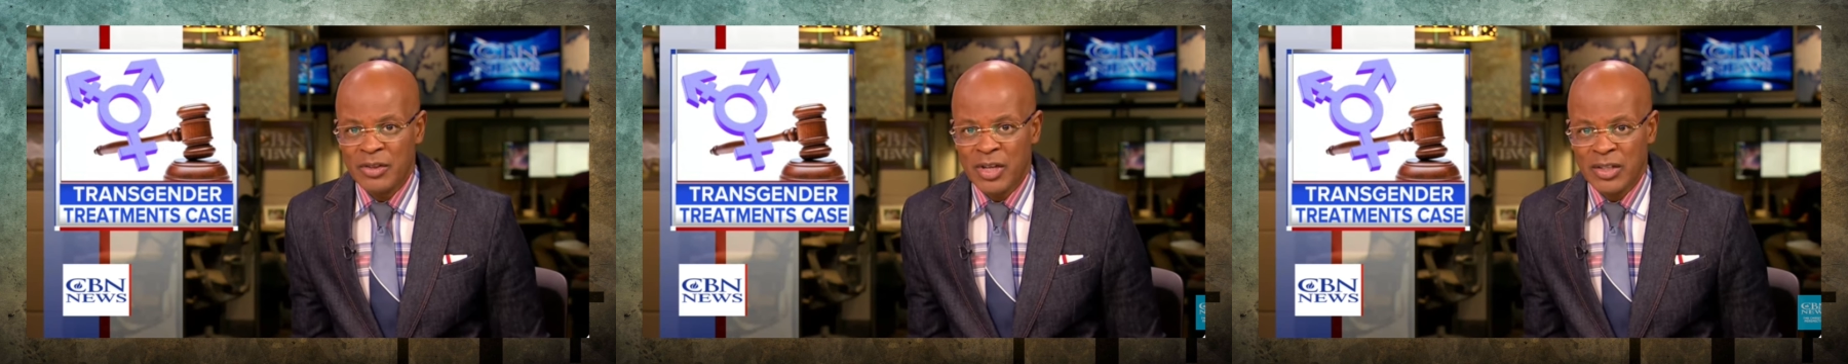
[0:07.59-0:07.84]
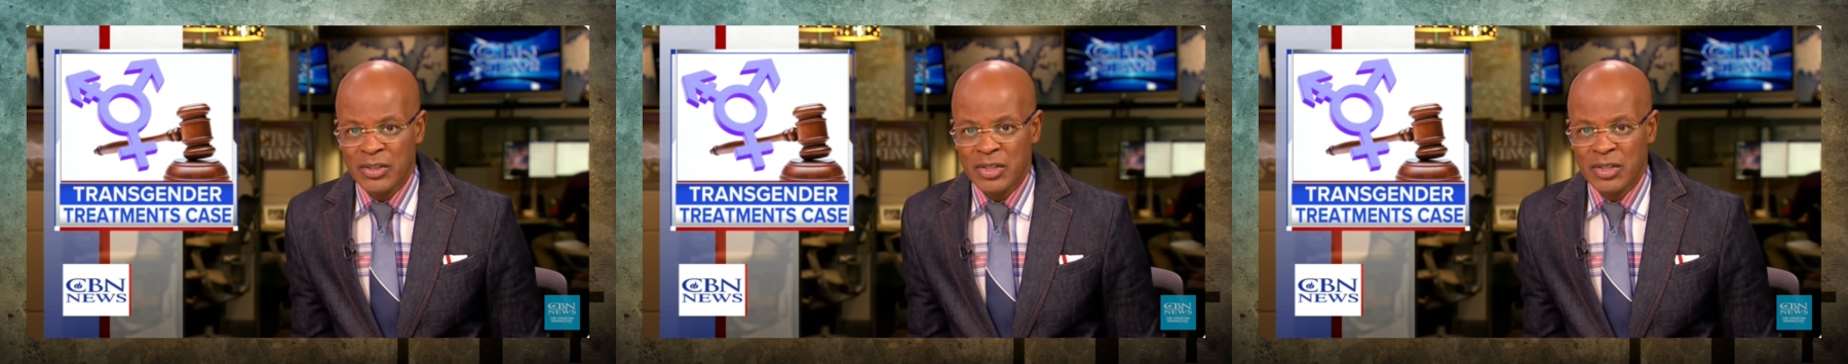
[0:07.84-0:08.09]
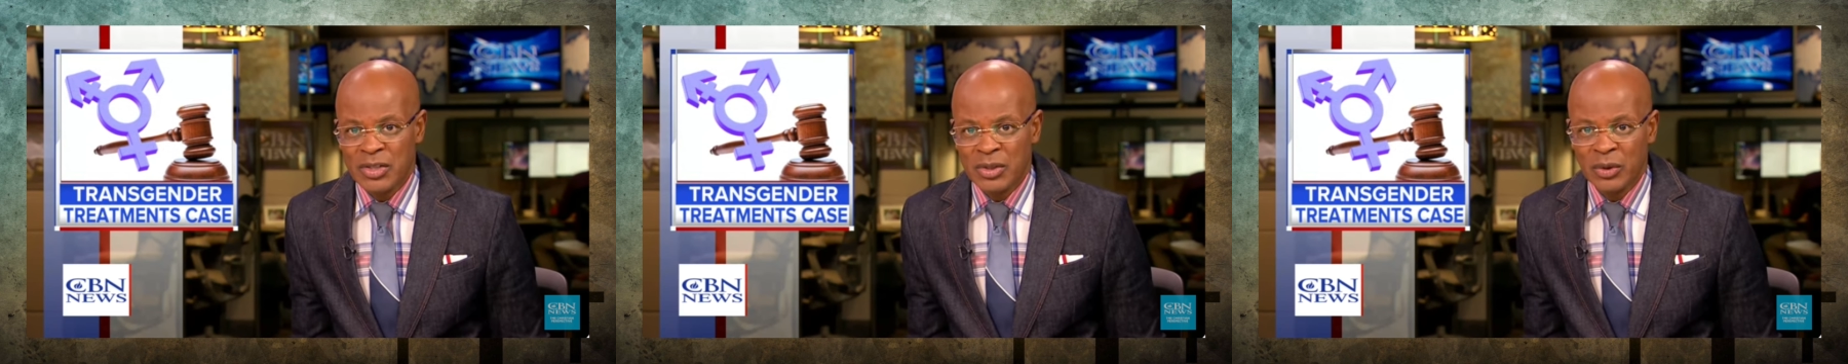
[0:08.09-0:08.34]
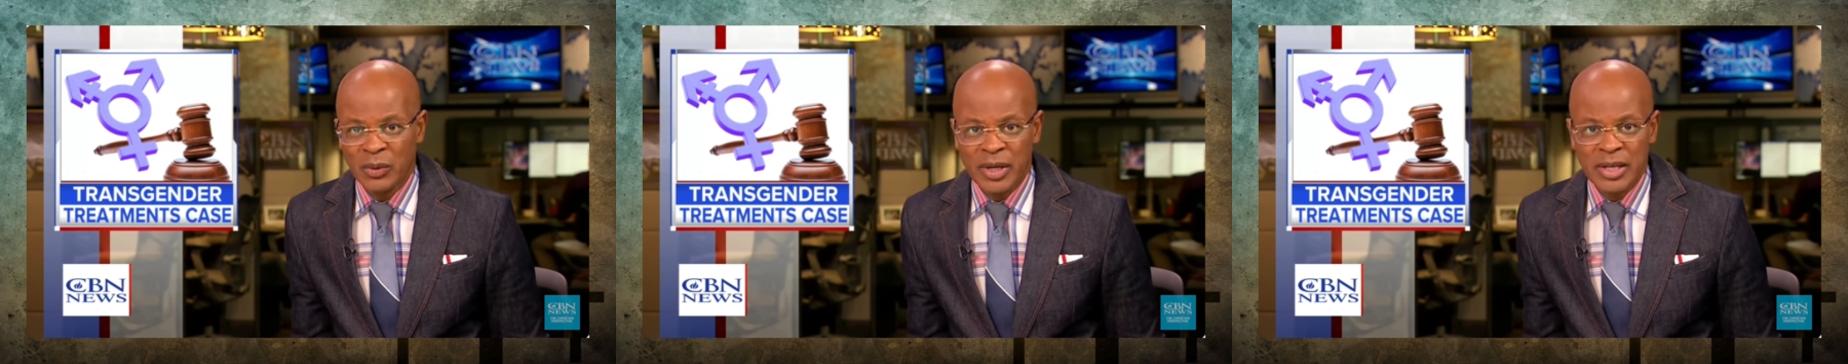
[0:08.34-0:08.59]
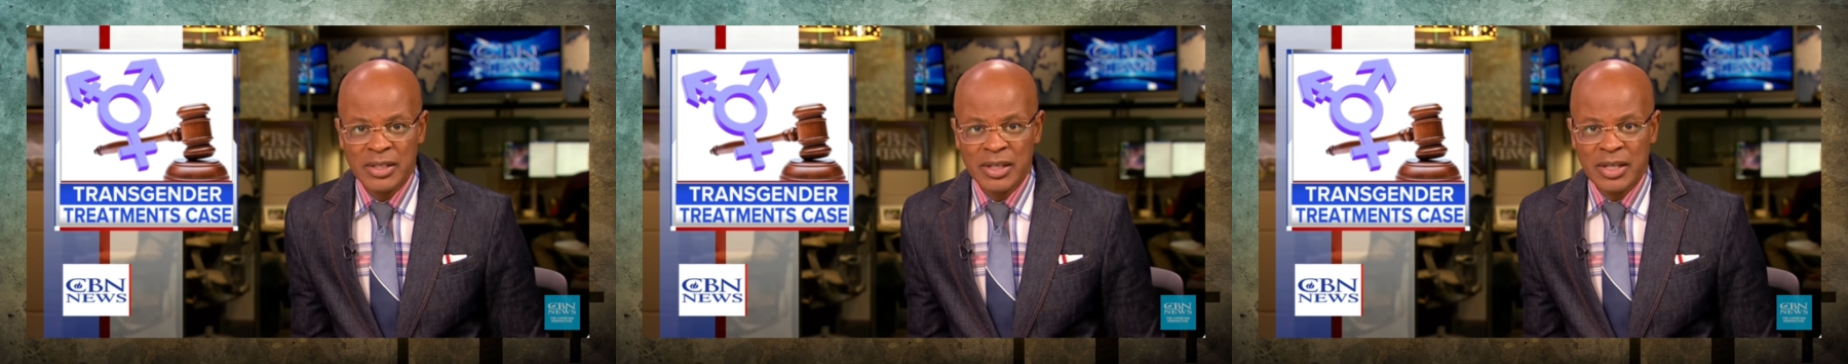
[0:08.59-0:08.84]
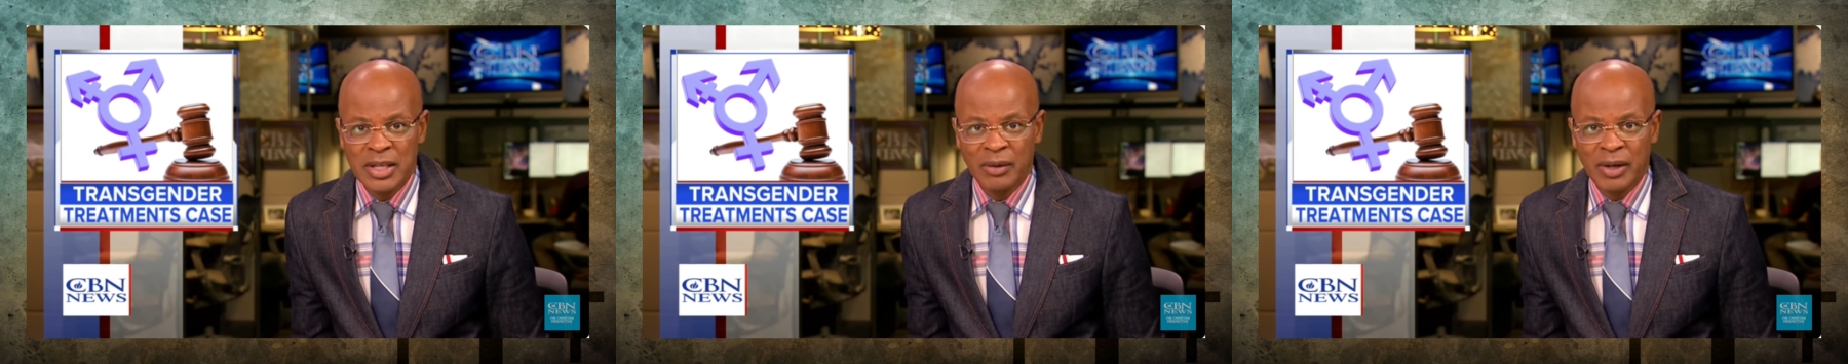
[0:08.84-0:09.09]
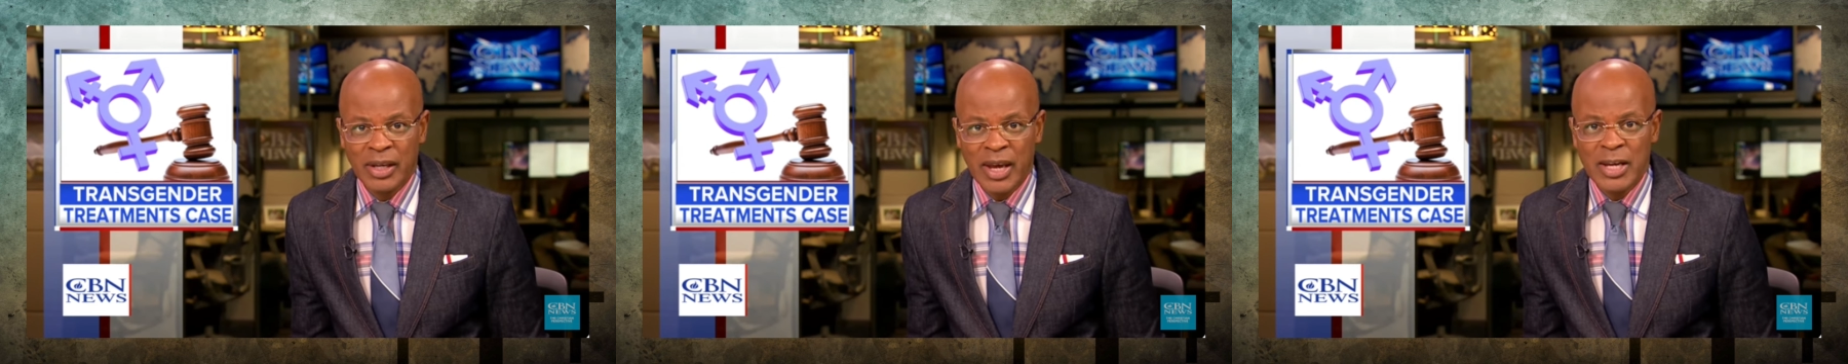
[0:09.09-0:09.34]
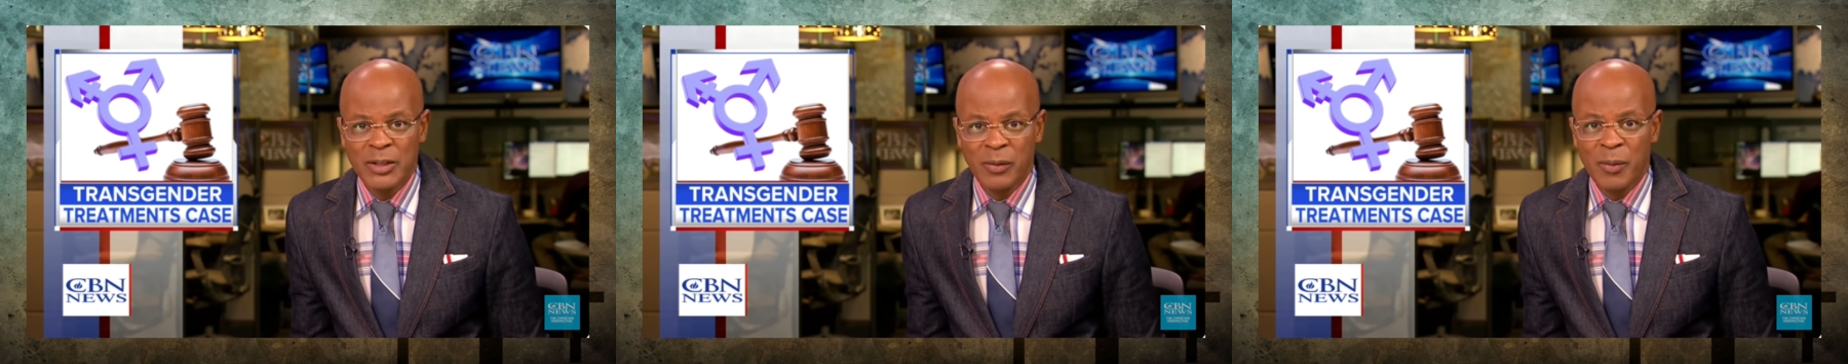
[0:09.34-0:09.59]
The justices agreeing to hear
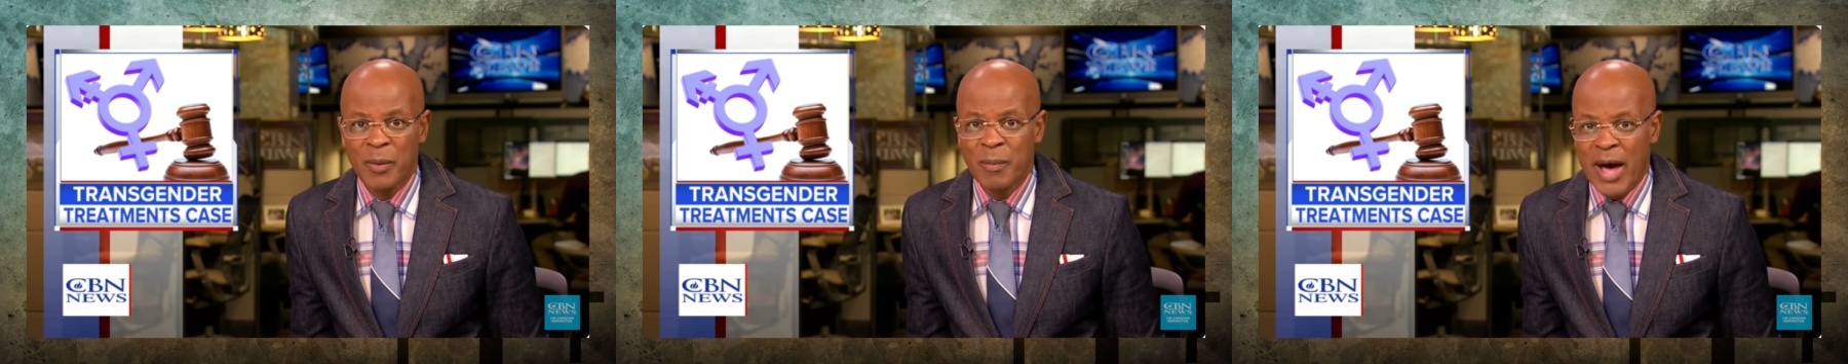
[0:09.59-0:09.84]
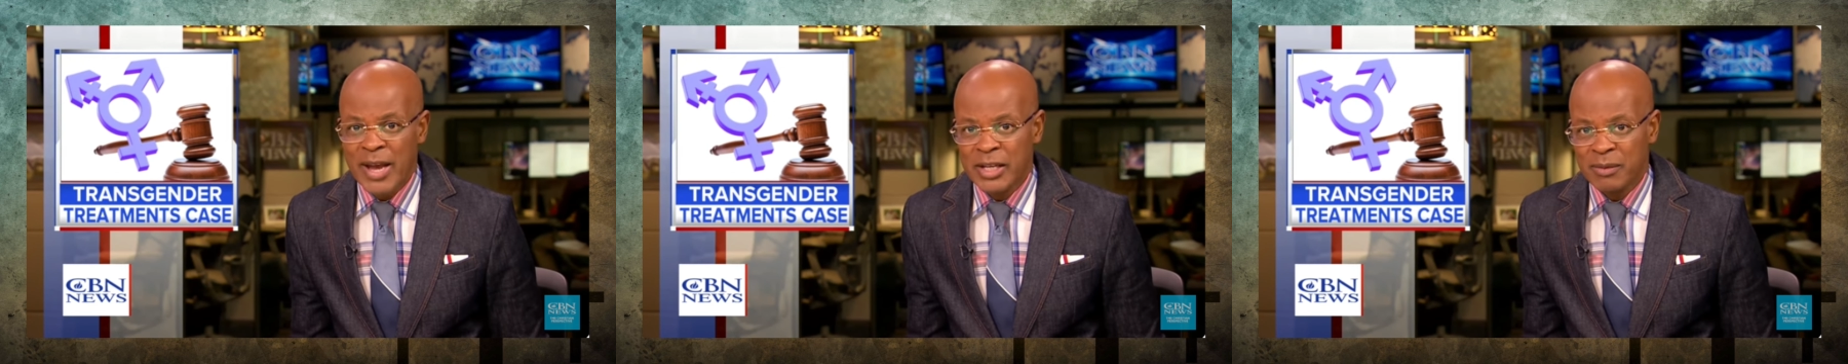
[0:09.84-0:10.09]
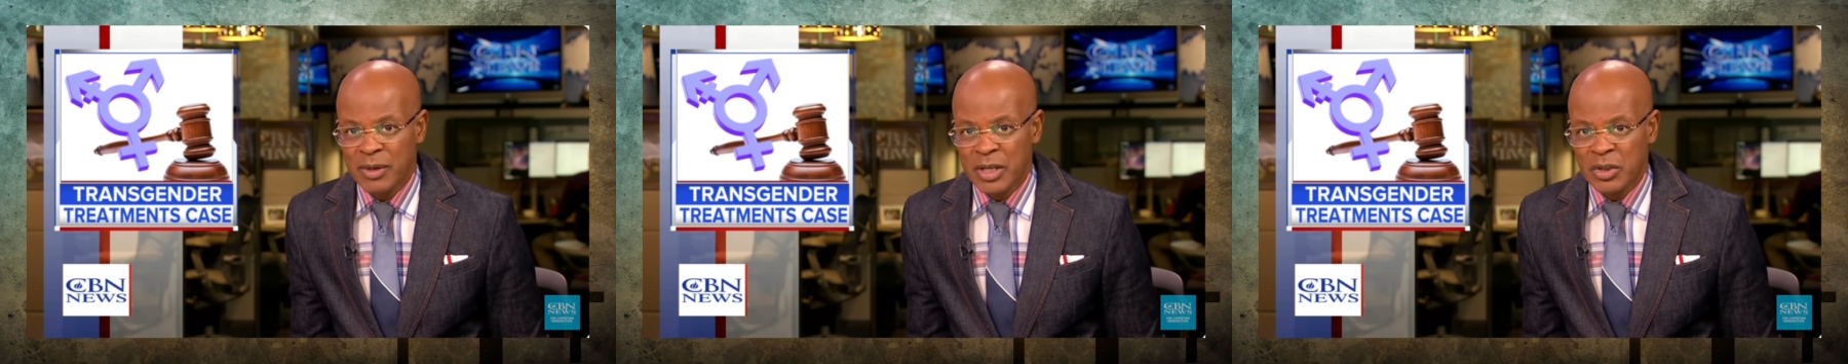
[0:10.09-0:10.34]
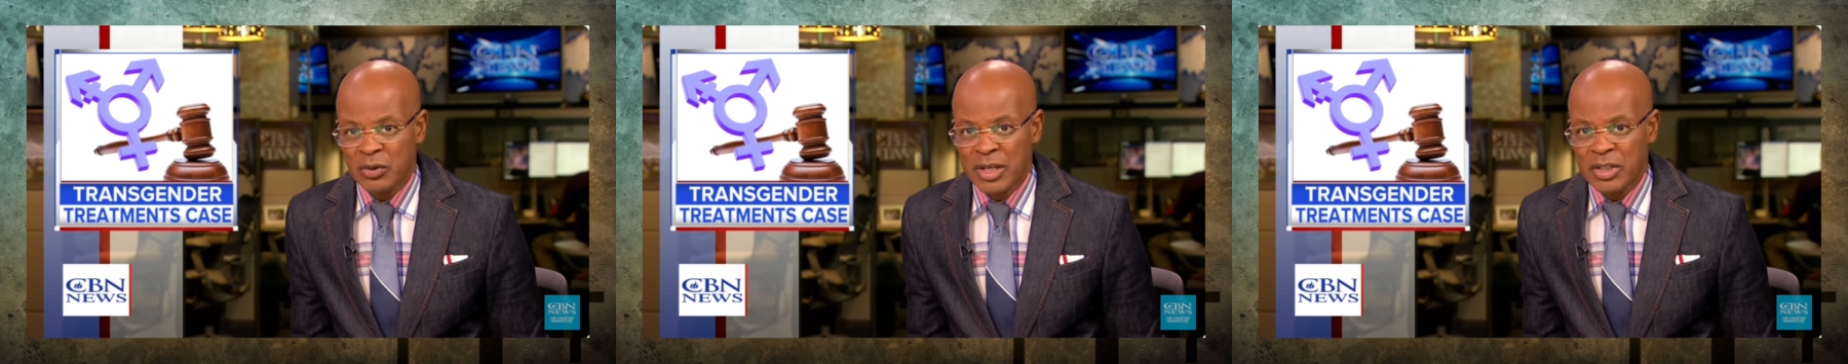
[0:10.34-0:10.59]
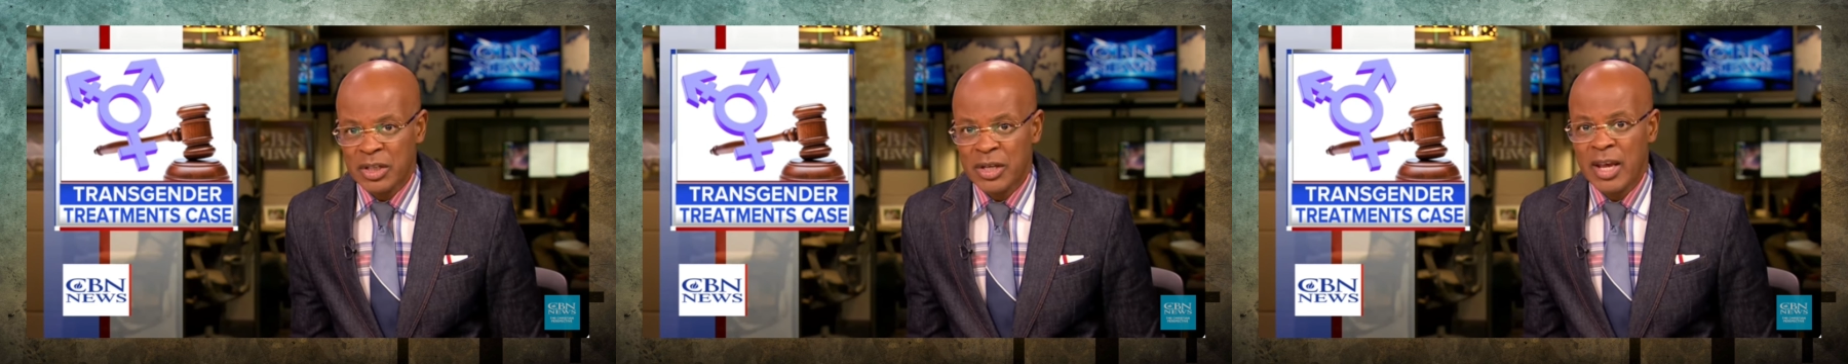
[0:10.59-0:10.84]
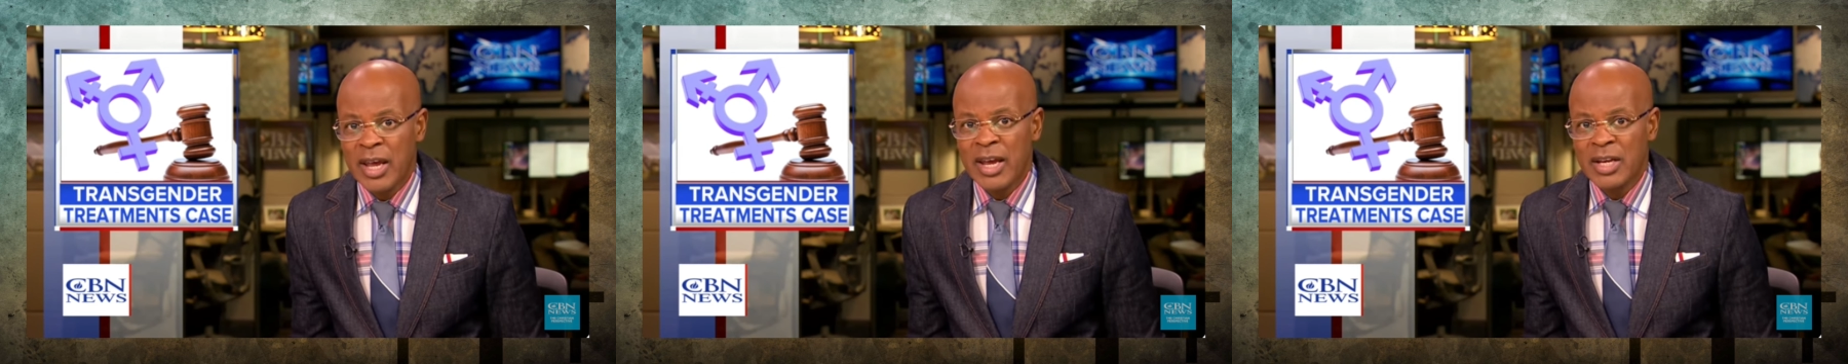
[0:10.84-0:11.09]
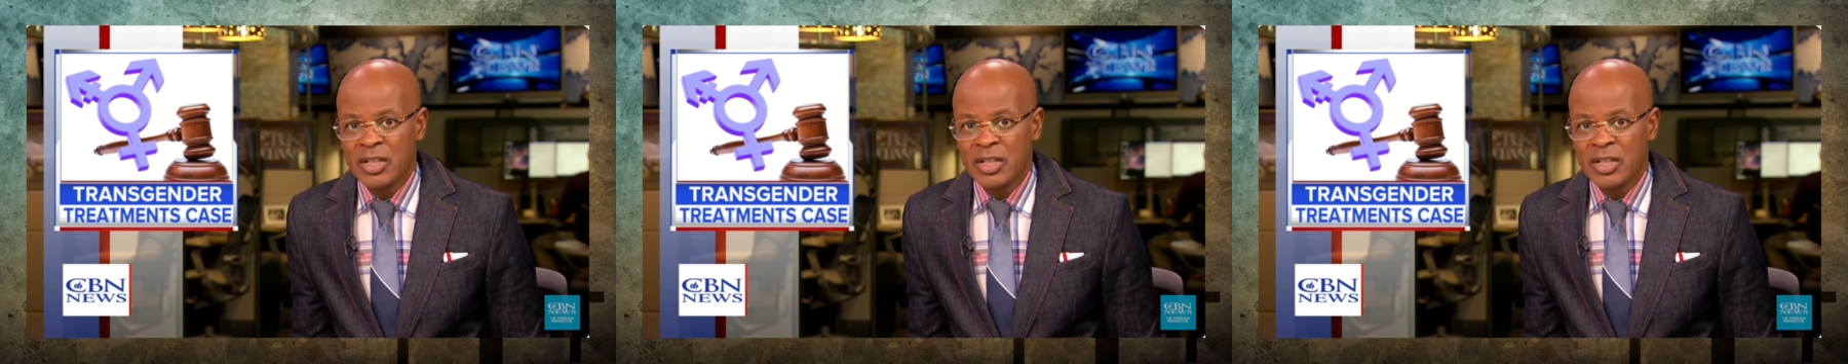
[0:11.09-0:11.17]
a case from the Biden administration